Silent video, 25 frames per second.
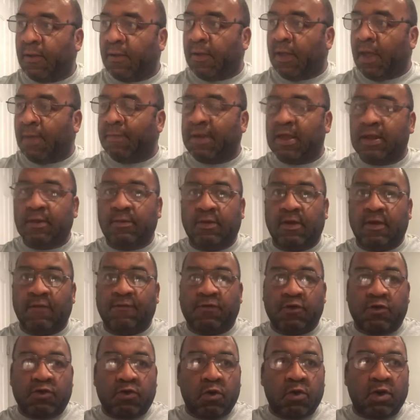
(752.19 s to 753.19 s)
I mean, if
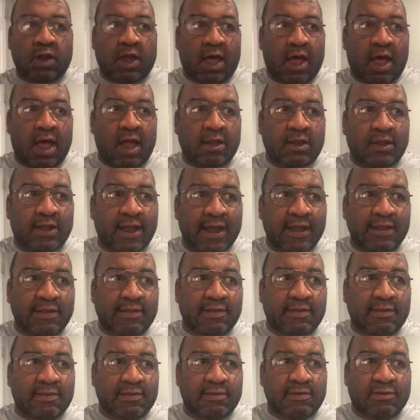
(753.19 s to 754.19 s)
you do an online
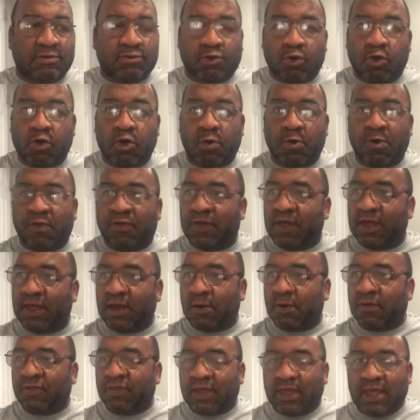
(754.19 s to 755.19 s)
school with the
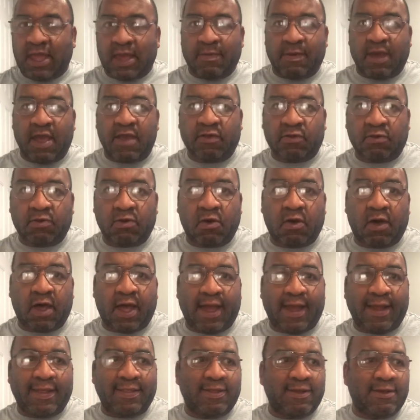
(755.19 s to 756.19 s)
with the MA school,
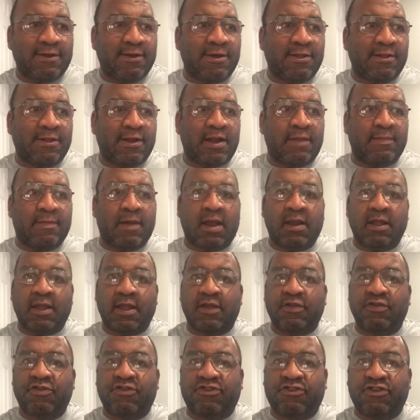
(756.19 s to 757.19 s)
how are you going to learn about
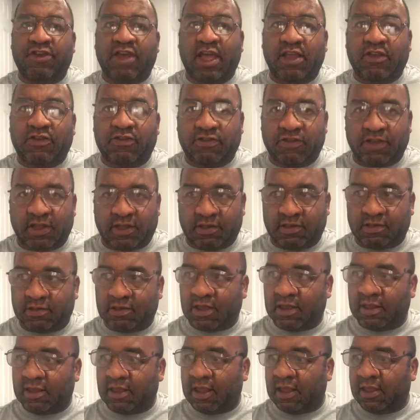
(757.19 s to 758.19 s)
injections
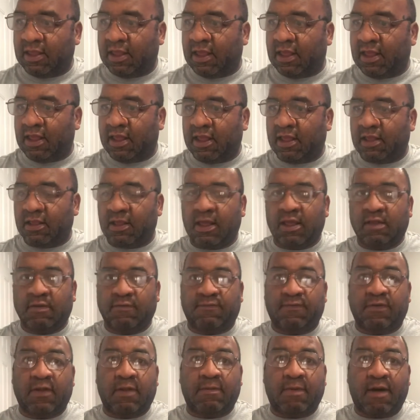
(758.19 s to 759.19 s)
and, and, and, and
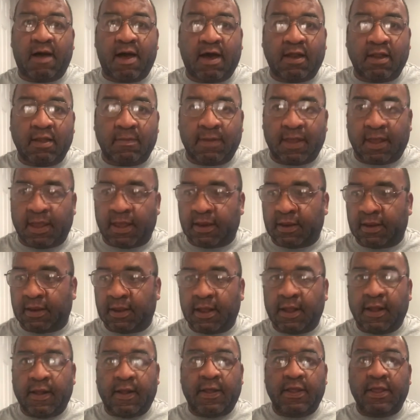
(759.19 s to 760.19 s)
phlebotomy and
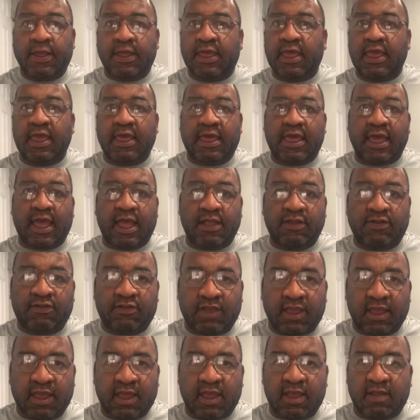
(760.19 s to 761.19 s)

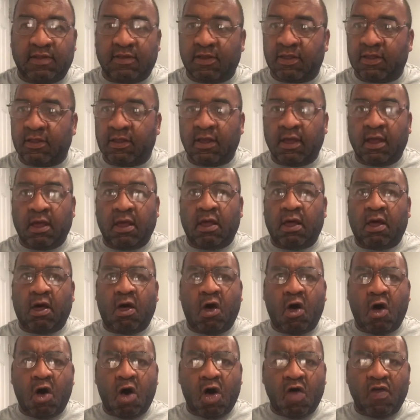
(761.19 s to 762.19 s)
EKGs and
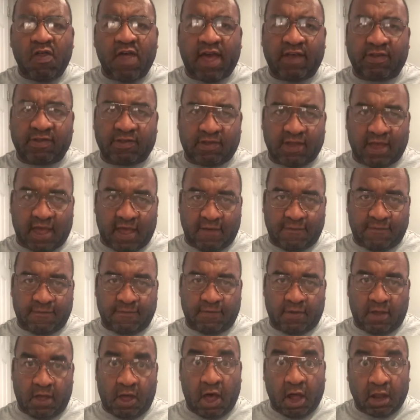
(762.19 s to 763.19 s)
all that stuff?
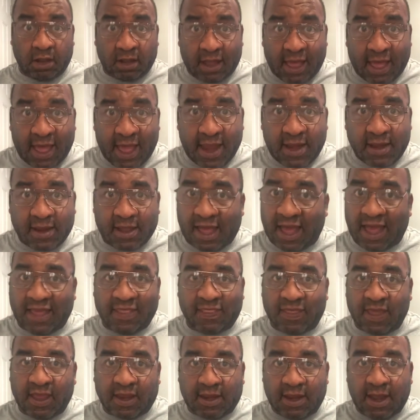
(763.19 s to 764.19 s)
Online, I
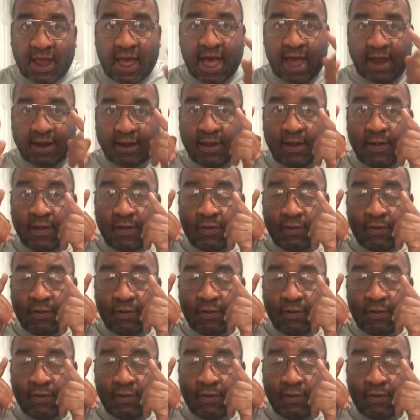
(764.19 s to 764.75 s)
think not.